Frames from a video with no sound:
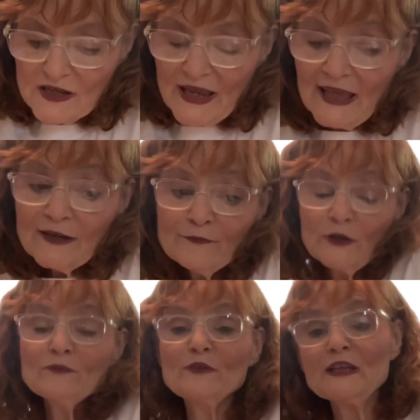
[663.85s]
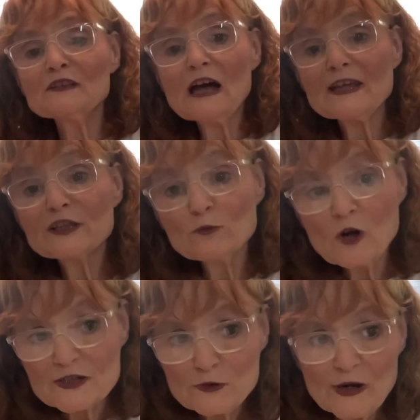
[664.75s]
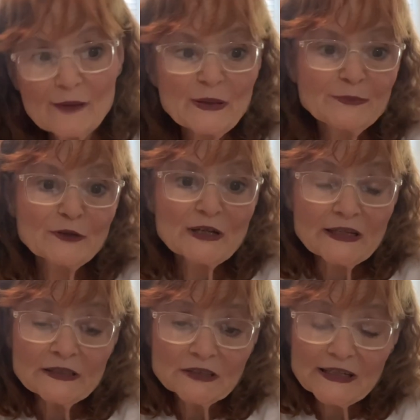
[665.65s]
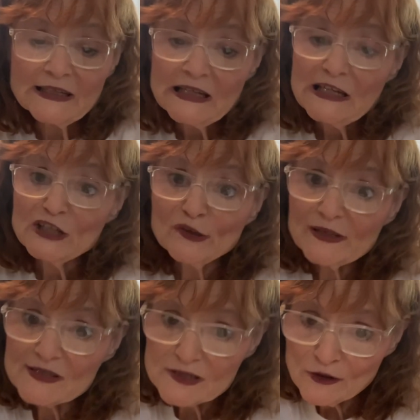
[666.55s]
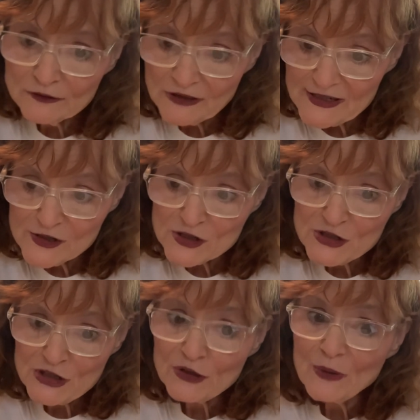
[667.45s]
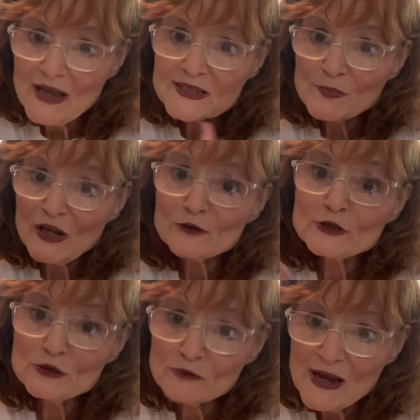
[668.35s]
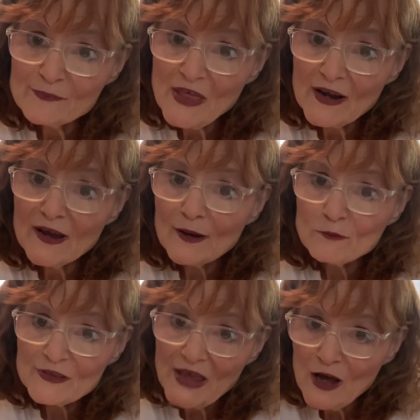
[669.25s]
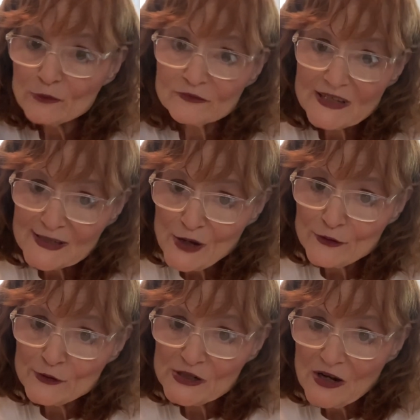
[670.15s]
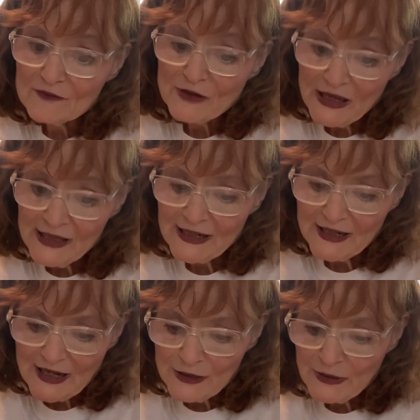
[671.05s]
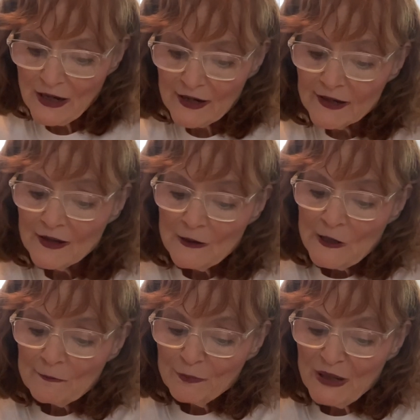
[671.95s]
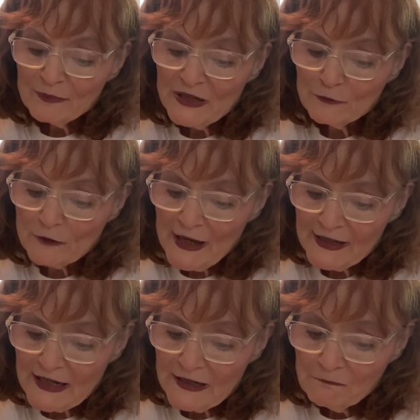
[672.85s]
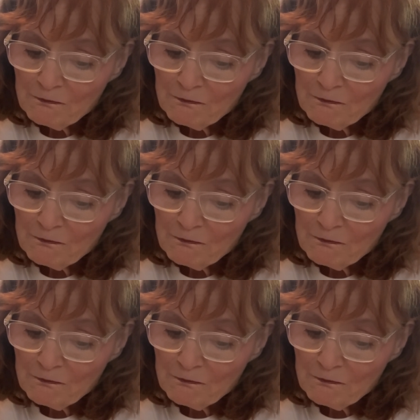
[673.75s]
If you feel like you want to ramp up your healing, you can certainly just do a spell to ramp that up without this other stuff in it, okay? But be ready.